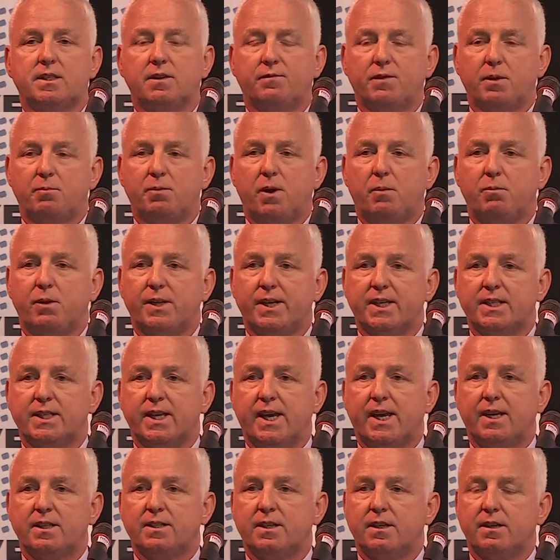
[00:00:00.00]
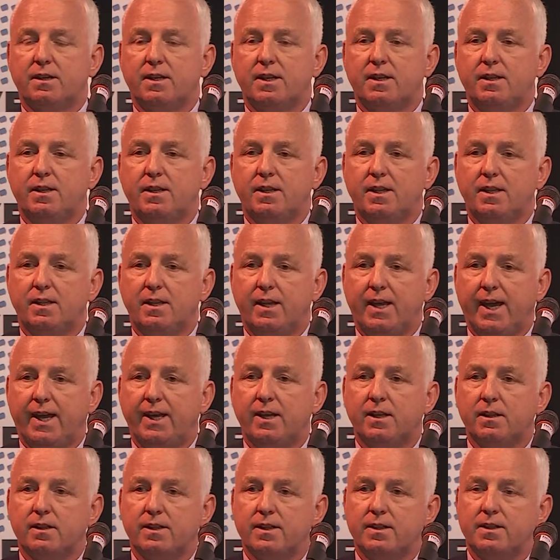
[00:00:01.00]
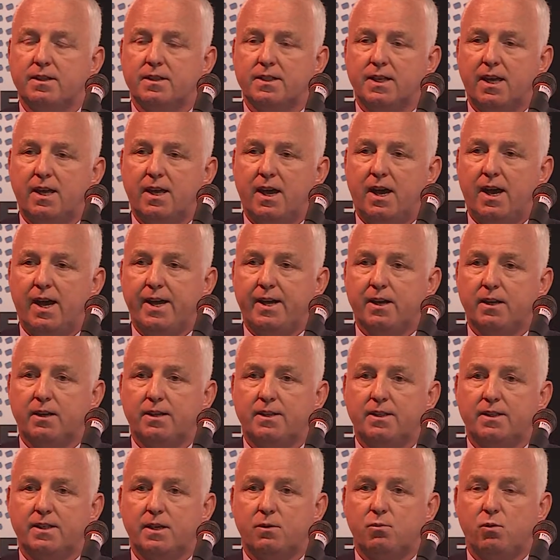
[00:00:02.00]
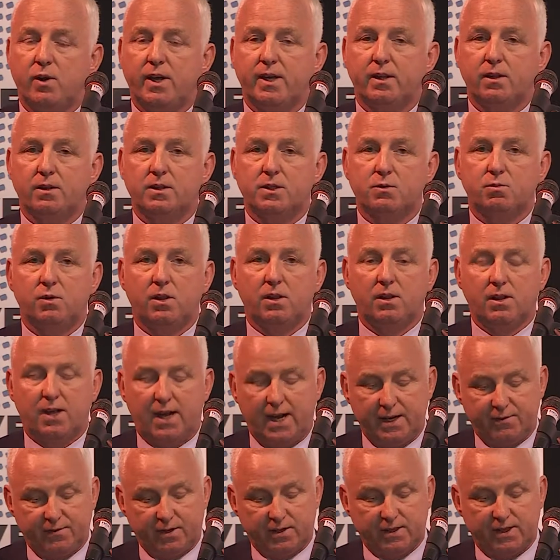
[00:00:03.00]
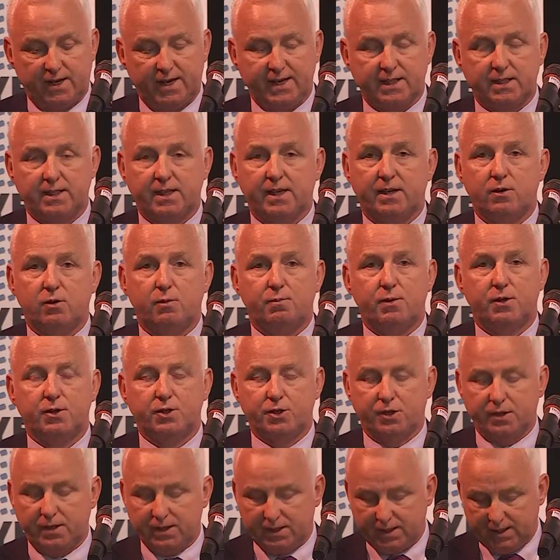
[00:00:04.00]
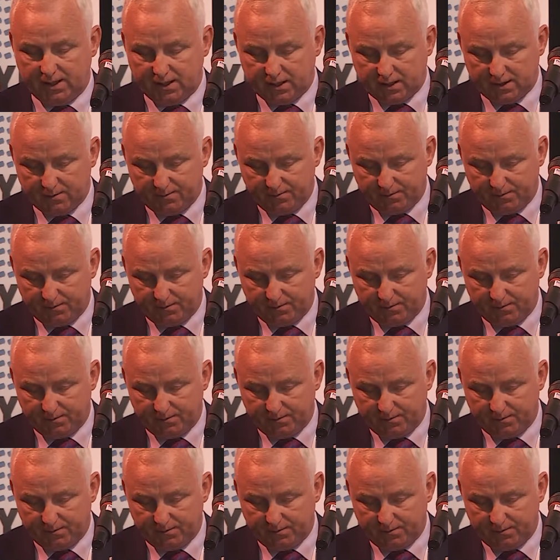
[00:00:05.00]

of the public sector in England, Ireland and Wales will advertise their opportunities.